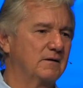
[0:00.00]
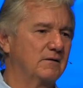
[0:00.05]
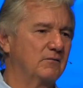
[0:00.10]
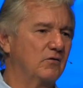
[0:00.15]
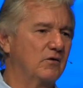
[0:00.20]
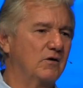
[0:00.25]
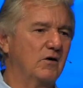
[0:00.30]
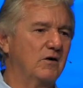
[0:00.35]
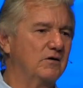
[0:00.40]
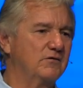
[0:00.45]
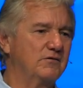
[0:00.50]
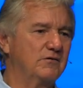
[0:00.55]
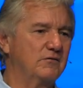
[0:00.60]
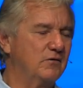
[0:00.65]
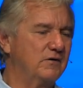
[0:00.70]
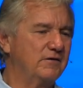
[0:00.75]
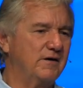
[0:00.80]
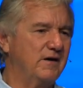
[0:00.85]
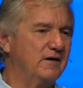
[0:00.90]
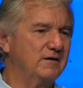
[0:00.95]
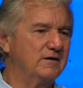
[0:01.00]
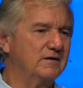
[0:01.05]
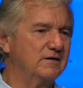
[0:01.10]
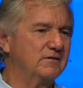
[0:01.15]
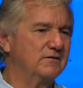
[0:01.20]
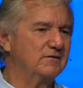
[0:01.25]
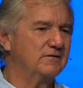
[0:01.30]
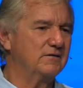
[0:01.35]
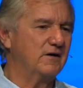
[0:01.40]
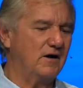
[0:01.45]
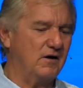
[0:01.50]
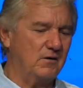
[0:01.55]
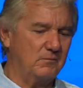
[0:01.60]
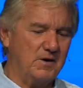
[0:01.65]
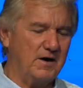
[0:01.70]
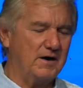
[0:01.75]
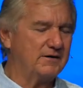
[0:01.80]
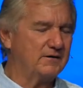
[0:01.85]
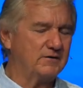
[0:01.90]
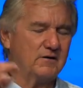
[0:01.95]
regardless of what that is, how
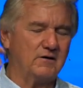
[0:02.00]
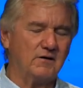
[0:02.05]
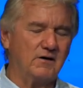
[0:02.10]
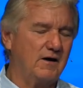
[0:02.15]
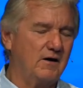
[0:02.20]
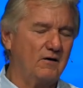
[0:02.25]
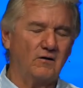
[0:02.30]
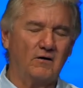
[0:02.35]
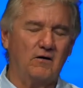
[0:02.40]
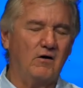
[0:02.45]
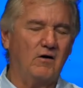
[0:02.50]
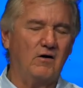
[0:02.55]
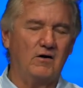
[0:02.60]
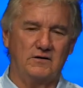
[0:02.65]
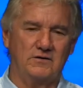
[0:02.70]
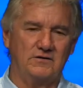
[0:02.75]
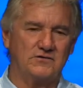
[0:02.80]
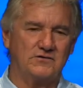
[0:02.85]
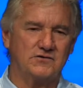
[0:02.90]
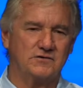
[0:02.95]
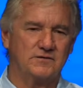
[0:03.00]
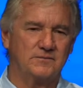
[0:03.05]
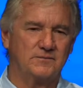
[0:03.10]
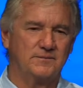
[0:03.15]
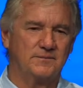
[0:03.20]
minor or how large.